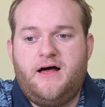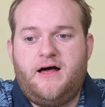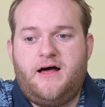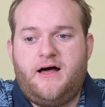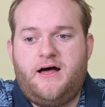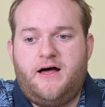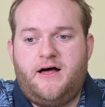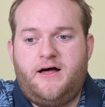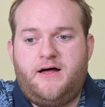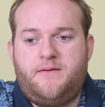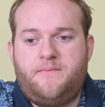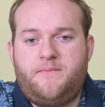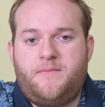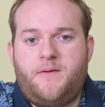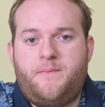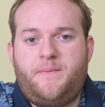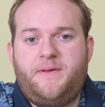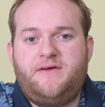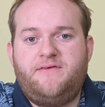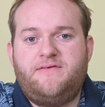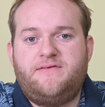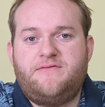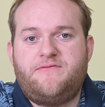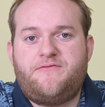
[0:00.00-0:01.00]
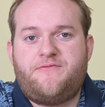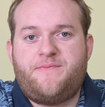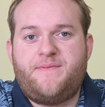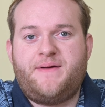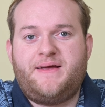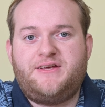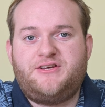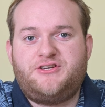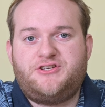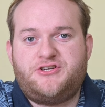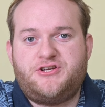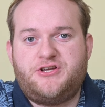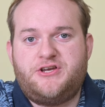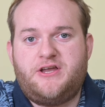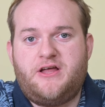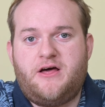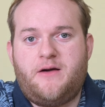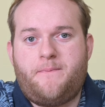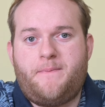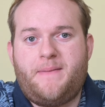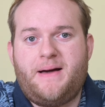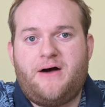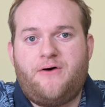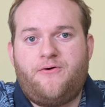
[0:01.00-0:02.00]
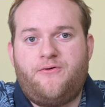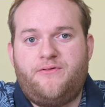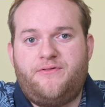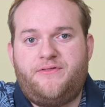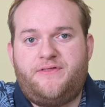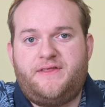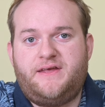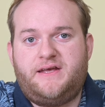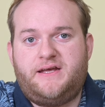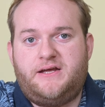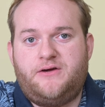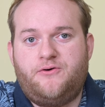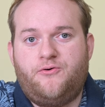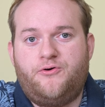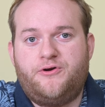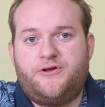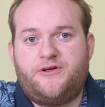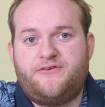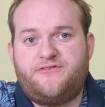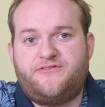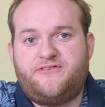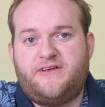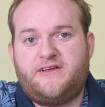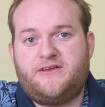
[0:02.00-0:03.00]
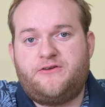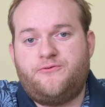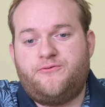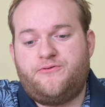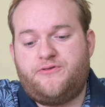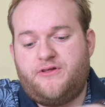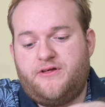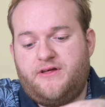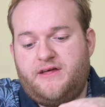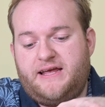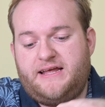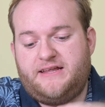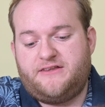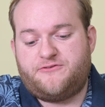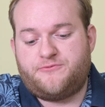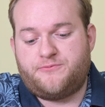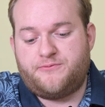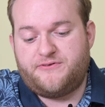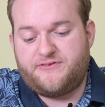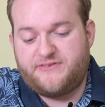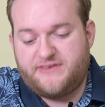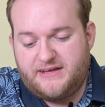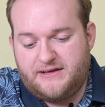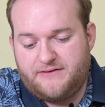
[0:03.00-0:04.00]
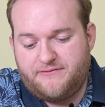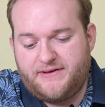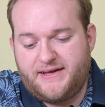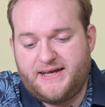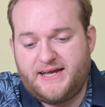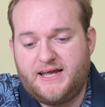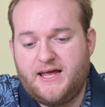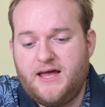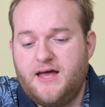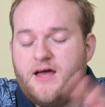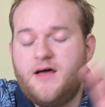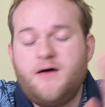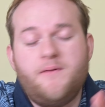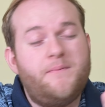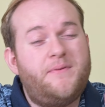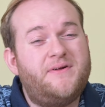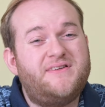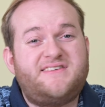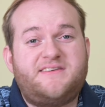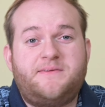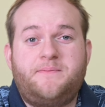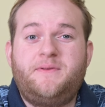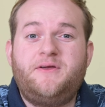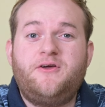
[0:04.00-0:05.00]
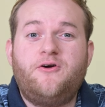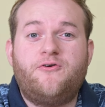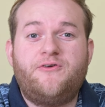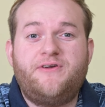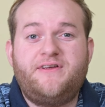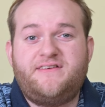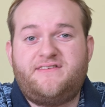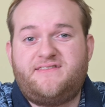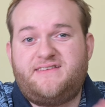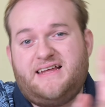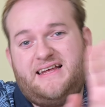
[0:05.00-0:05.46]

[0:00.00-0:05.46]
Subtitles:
a bit of information about the audio signal that it's receiving. But to be honest,